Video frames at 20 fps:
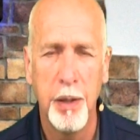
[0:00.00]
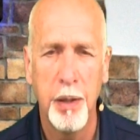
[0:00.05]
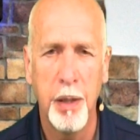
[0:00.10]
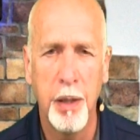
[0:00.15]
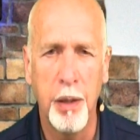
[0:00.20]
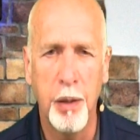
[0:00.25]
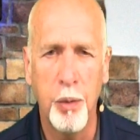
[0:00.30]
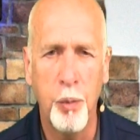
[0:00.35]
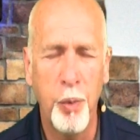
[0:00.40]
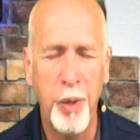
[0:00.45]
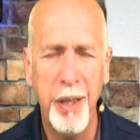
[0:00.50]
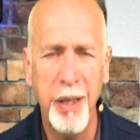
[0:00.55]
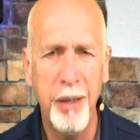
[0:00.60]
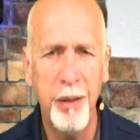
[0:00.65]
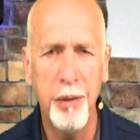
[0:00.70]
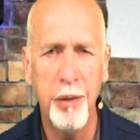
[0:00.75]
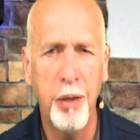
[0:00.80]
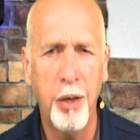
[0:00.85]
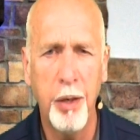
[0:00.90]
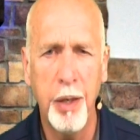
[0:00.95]
Uh, we
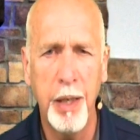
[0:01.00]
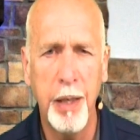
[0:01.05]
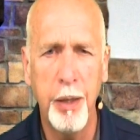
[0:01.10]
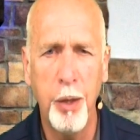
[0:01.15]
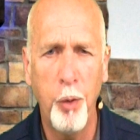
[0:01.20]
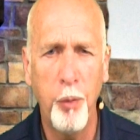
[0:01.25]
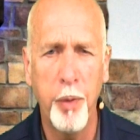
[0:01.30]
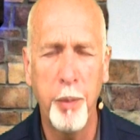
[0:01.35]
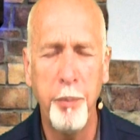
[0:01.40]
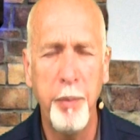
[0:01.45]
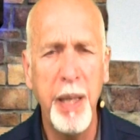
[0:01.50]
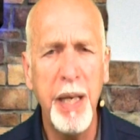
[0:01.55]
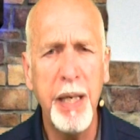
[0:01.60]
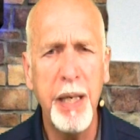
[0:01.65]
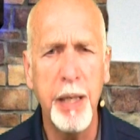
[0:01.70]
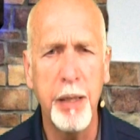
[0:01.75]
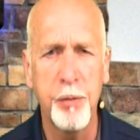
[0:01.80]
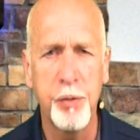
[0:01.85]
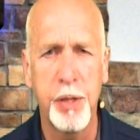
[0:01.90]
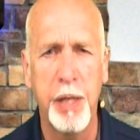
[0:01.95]
don't hardly know the
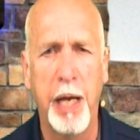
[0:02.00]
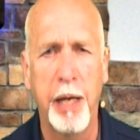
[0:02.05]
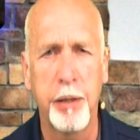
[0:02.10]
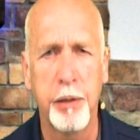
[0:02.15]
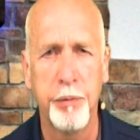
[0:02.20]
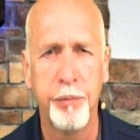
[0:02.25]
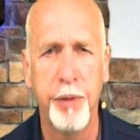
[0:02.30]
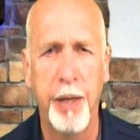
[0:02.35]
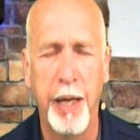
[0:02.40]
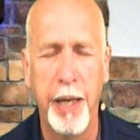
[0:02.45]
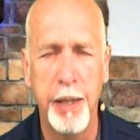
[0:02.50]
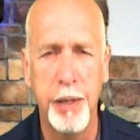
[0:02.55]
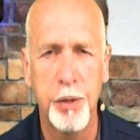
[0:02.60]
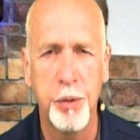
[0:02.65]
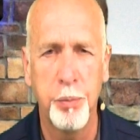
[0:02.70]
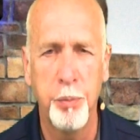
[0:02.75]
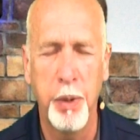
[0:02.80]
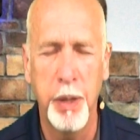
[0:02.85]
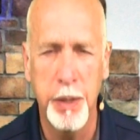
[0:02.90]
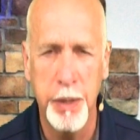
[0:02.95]
meaning of
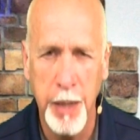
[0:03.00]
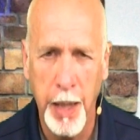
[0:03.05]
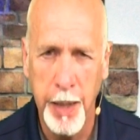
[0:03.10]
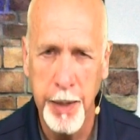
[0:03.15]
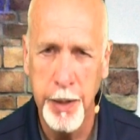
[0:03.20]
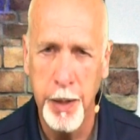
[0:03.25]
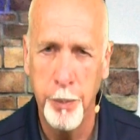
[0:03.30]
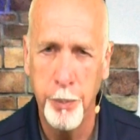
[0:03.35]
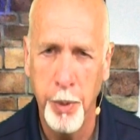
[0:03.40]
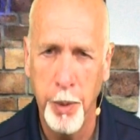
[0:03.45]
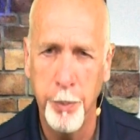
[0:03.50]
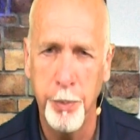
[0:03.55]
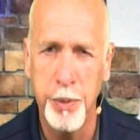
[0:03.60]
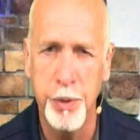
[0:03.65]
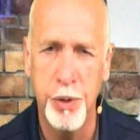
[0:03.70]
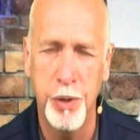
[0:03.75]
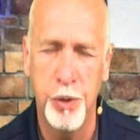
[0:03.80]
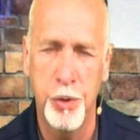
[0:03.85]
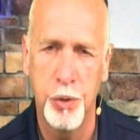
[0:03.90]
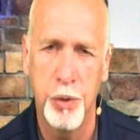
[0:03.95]
sacrifice, but godly
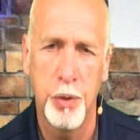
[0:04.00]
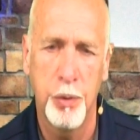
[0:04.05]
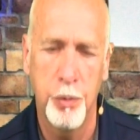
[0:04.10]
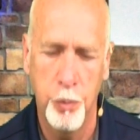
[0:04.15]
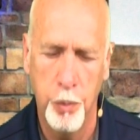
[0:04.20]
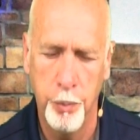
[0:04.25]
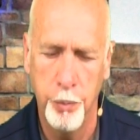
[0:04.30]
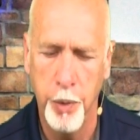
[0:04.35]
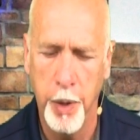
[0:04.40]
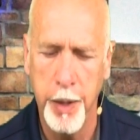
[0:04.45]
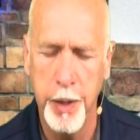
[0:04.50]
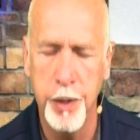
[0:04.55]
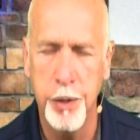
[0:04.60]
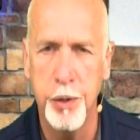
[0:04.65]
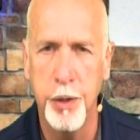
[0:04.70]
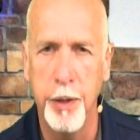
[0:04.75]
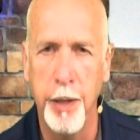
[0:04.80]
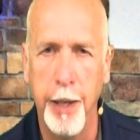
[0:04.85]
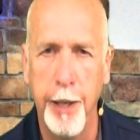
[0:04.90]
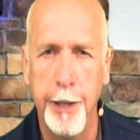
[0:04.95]
purposes will bring us
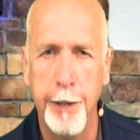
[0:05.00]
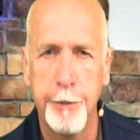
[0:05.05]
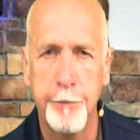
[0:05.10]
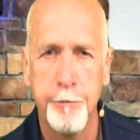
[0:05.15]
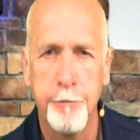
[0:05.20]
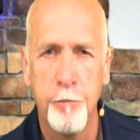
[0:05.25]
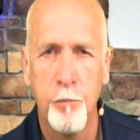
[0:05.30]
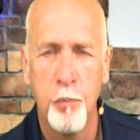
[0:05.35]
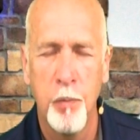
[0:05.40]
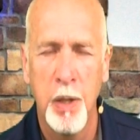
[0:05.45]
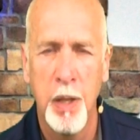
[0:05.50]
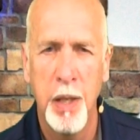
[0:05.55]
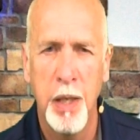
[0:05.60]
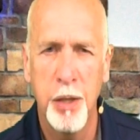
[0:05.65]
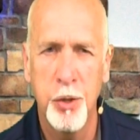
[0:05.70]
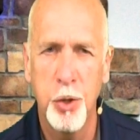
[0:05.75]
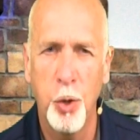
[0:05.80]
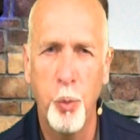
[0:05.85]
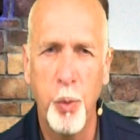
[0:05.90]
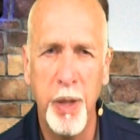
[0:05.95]
to that.
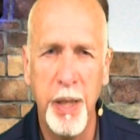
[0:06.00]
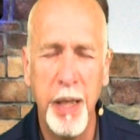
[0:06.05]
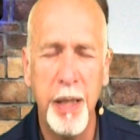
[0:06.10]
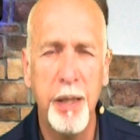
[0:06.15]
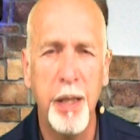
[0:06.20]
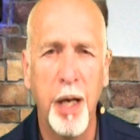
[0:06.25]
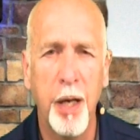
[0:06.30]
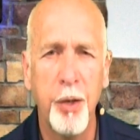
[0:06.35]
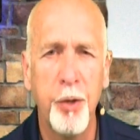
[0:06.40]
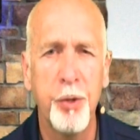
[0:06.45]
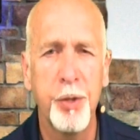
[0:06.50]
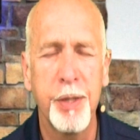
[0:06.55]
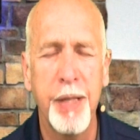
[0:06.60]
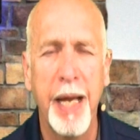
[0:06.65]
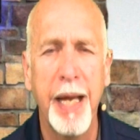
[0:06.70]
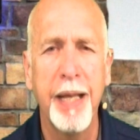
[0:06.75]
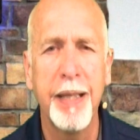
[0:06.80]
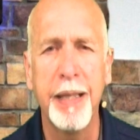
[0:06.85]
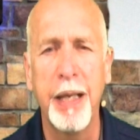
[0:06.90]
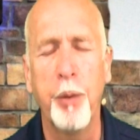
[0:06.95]
And so we need to
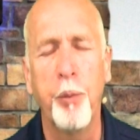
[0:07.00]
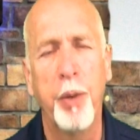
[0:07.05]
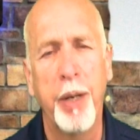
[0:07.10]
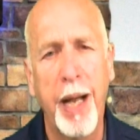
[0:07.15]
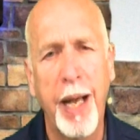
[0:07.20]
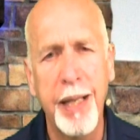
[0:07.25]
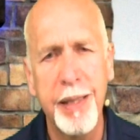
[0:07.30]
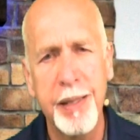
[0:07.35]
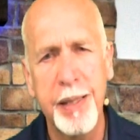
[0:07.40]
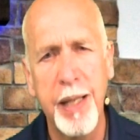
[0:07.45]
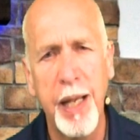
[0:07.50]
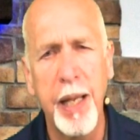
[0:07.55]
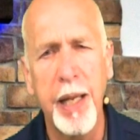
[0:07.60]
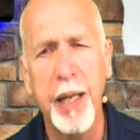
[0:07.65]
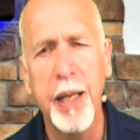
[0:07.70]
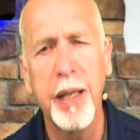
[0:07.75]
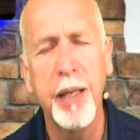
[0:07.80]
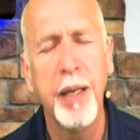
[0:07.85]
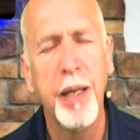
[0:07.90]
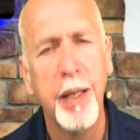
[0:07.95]
understand that. When I
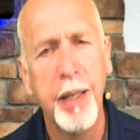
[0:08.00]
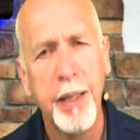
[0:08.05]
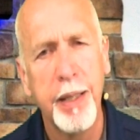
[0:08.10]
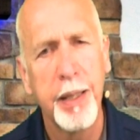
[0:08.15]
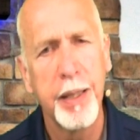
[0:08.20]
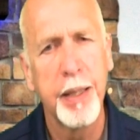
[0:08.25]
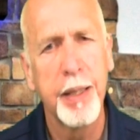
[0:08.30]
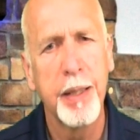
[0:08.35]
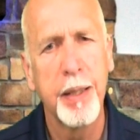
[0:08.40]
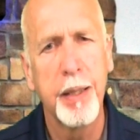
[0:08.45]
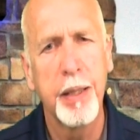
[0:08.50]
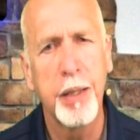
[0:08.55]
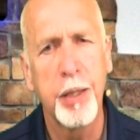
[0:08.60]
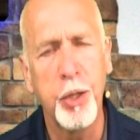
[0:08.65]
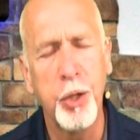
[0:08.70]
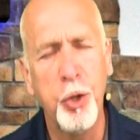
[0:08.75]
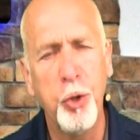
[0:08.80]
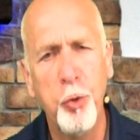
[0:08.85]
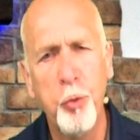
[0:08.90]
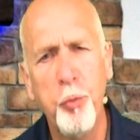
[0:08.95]
say
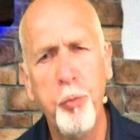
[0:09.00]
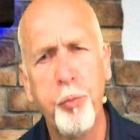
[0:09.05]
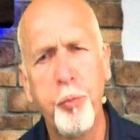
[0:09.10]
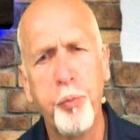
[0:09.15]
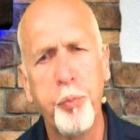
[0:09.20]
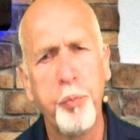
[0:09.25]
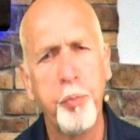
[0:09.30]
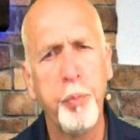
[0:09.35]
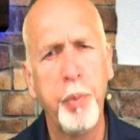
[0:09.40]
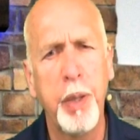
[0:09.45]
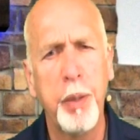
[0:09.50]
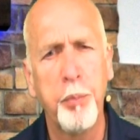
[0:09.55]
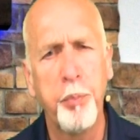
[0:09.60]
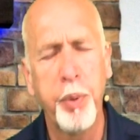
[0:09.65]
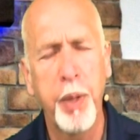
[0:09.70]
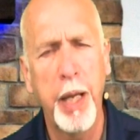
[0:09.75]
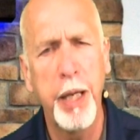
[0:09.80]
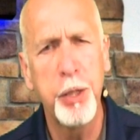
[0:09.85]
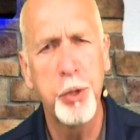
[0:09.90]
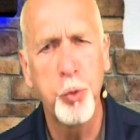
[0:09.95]
you've been
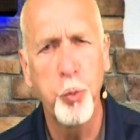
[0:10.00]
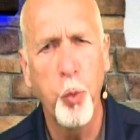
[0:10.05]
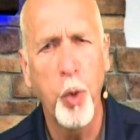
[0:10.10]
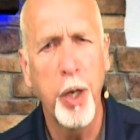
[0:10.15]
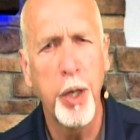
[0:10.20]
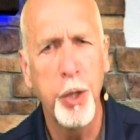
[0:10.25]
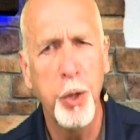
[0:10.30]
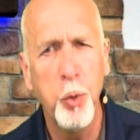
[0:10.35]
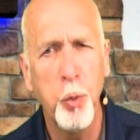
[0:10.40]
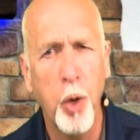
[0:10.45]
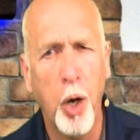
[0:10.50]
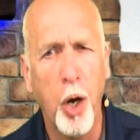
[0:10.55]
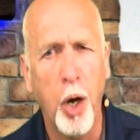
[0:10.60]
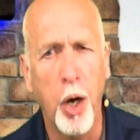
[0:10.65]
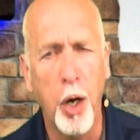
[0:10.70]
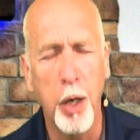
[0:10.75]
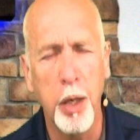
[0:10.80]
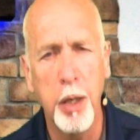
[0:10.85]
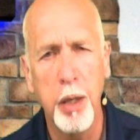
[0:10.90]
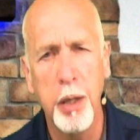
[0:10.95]
placed where you
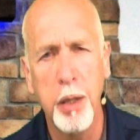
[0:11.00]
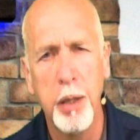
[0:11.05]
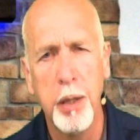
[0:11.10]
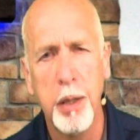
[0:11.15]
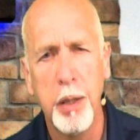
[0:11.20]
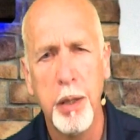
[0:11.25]
are